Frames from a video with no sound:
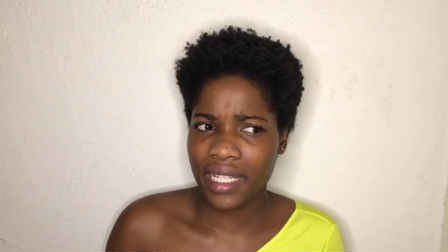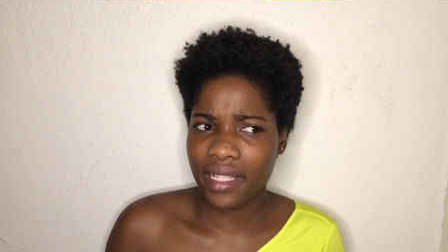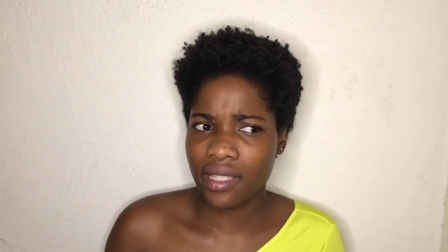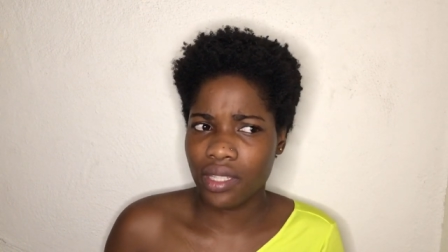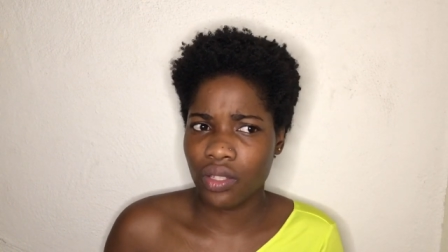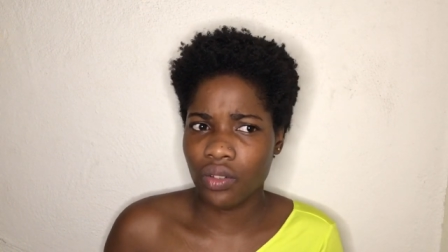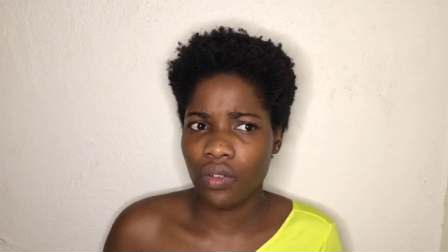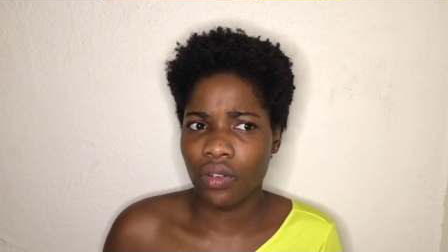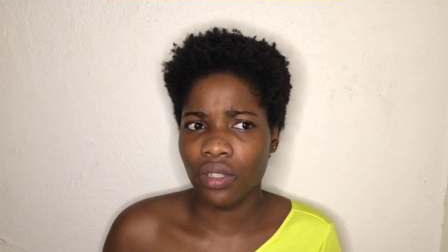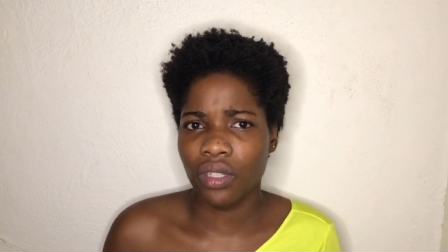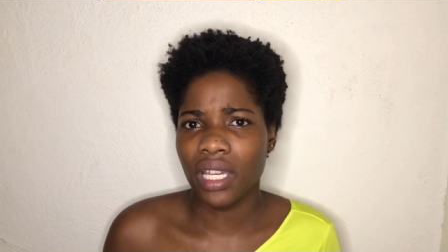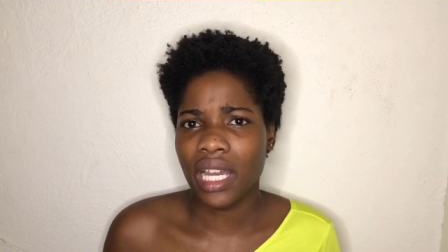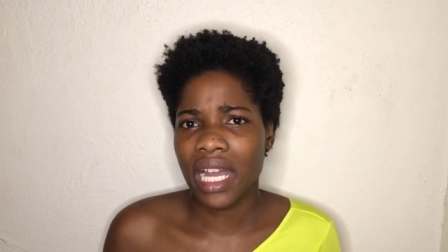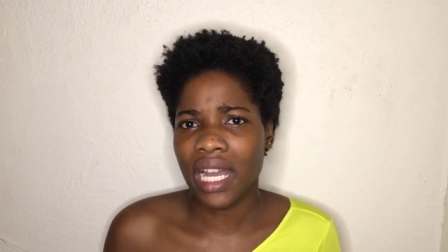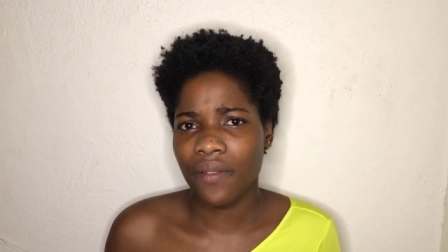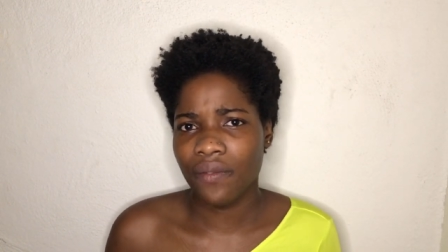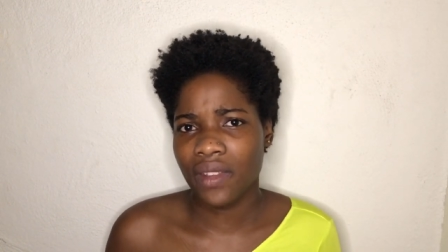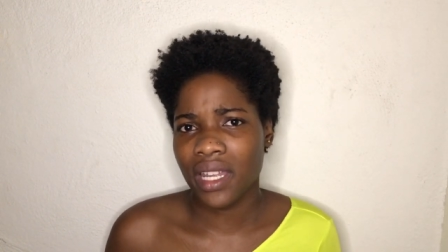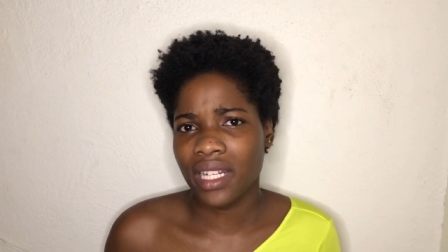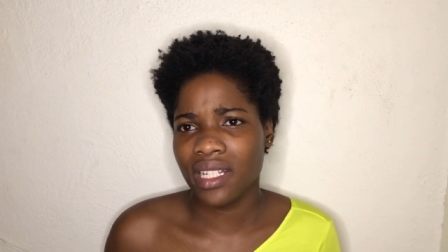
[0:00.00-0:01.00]
So you have
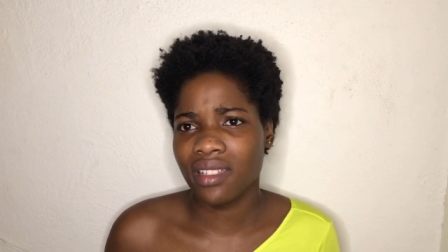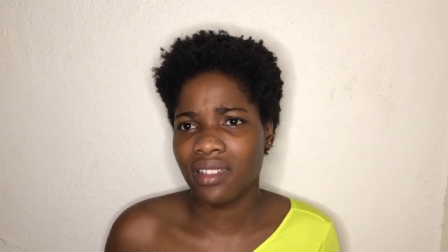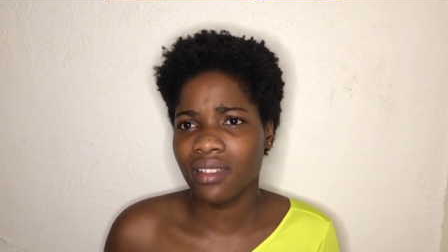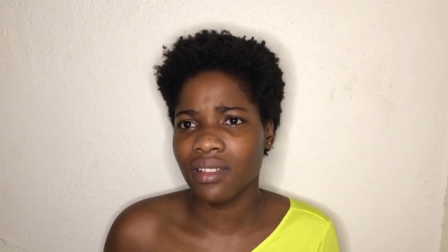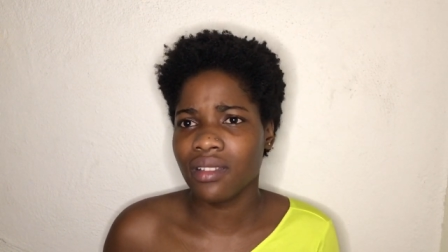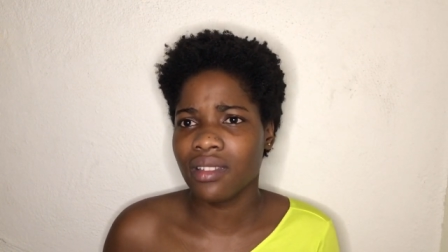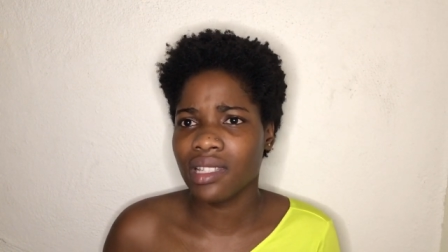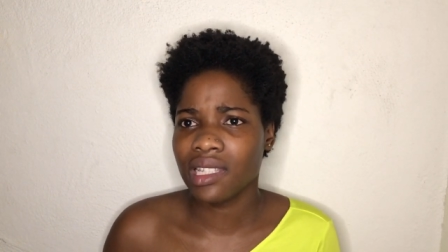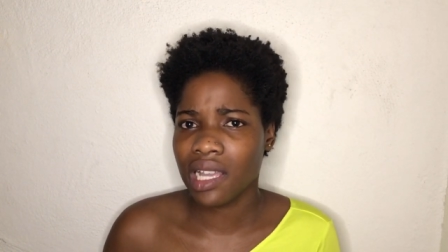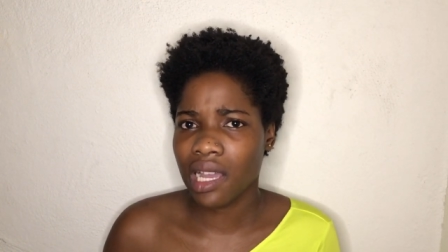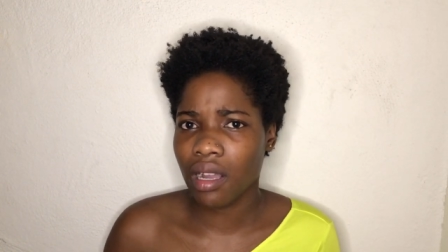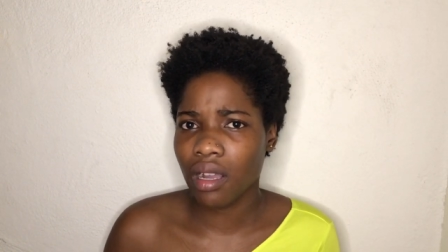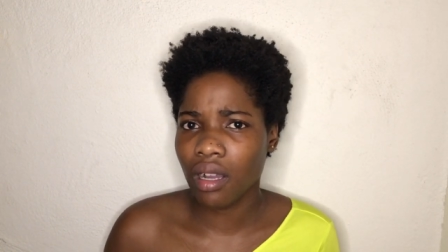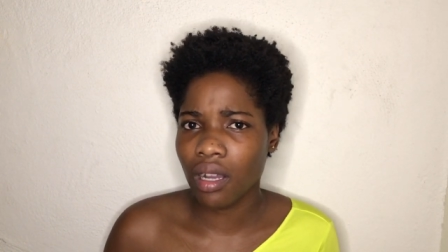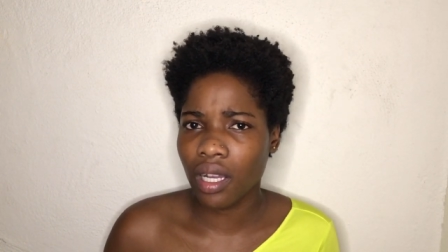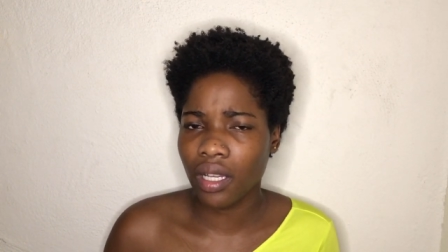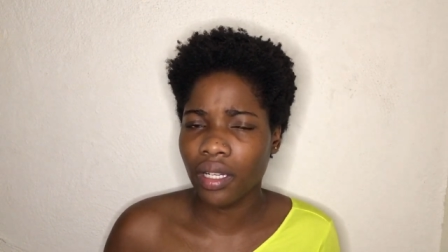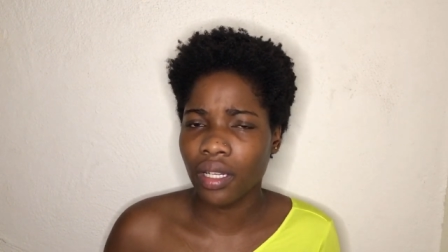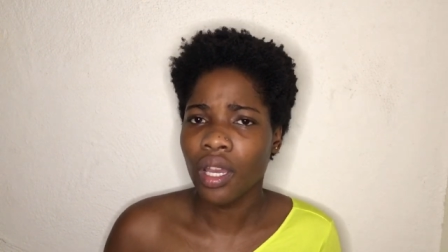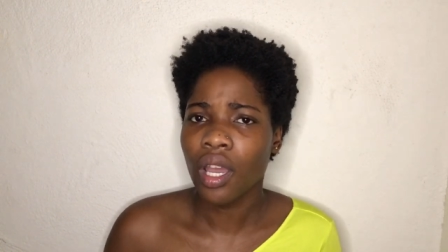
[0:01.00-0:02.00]
that to snack
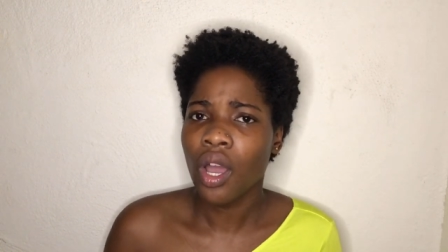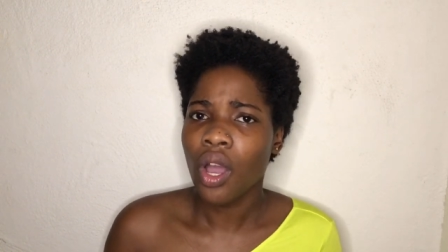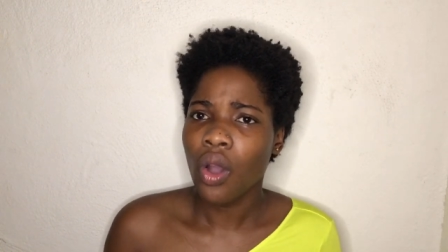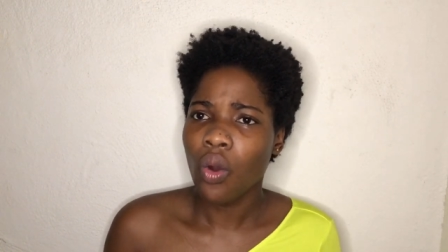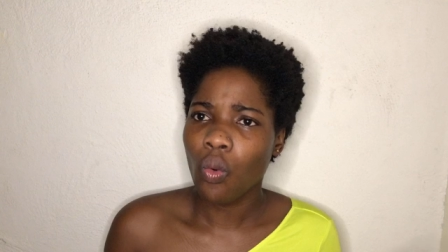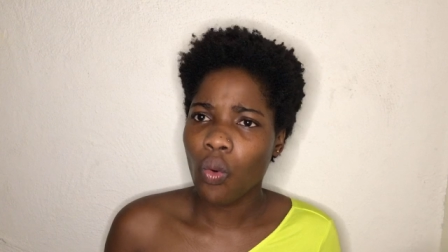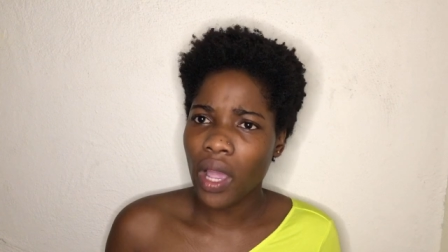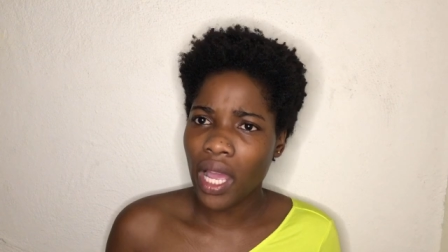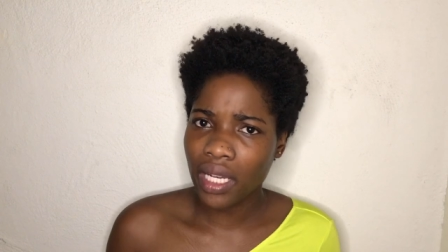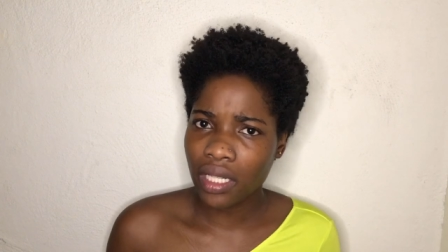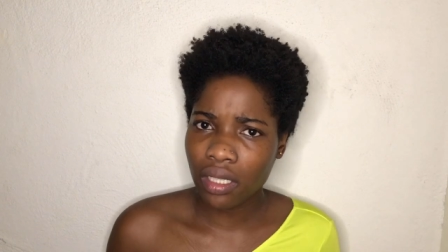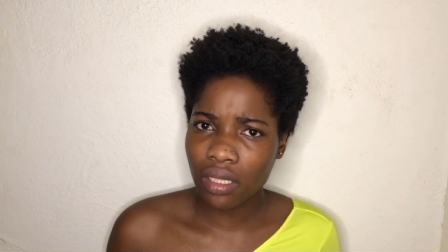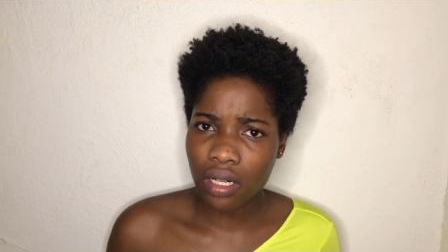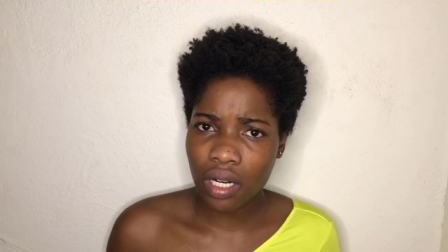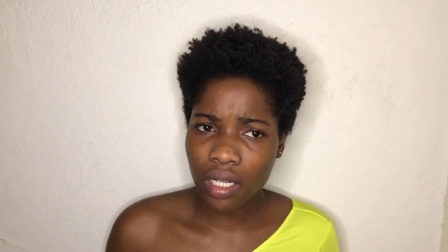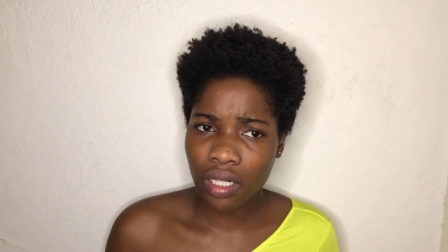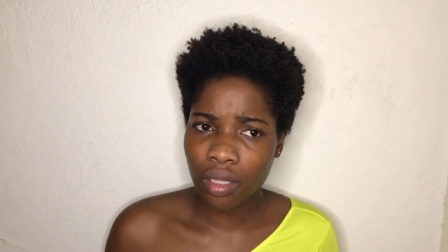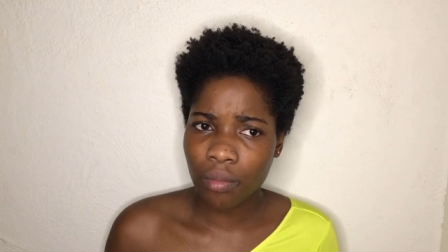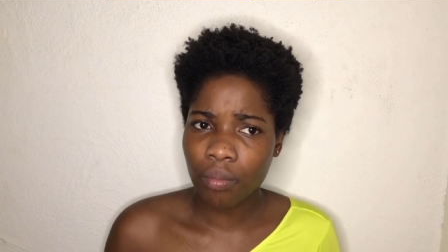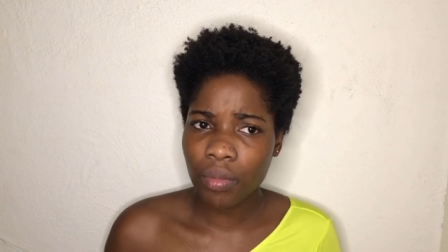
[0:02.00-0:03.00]
on while you're on
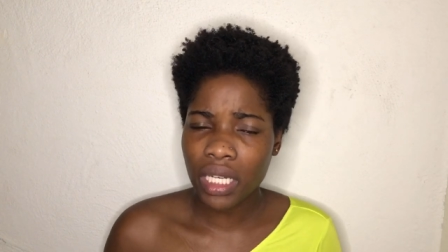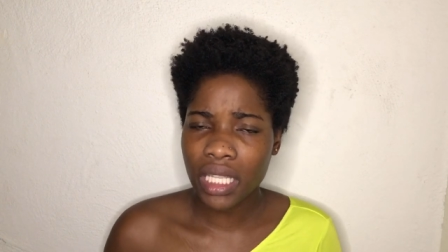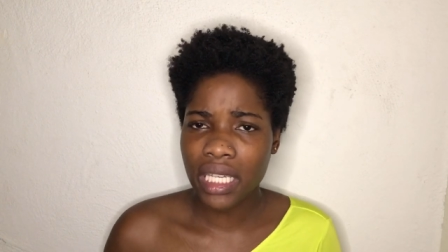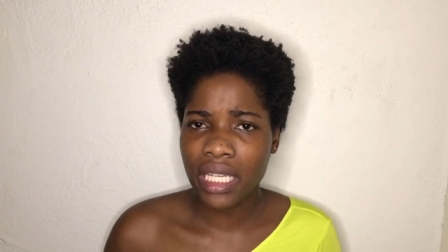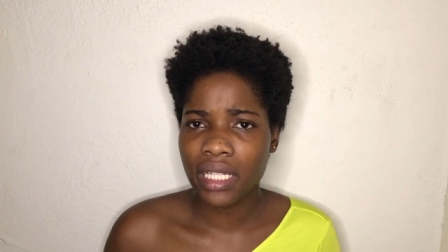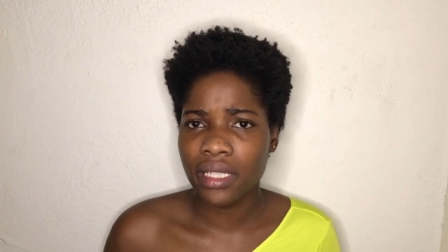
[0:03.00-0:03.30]
the plane.